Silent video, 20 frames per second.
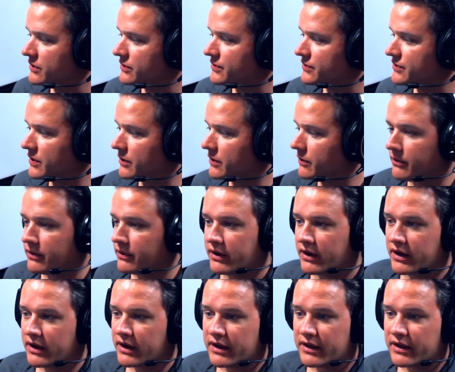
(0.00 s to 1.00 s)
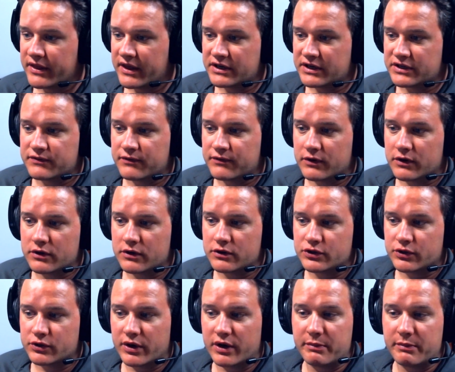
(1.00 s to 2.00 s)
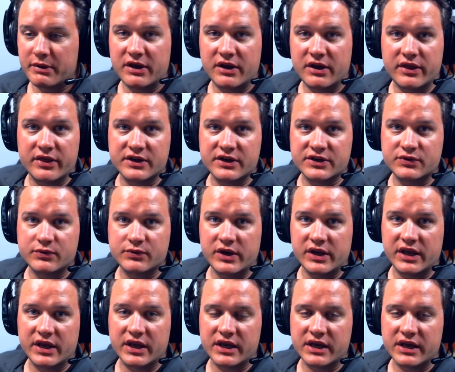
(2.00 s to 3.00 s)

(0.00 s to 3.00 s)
So thanks for joining me this week,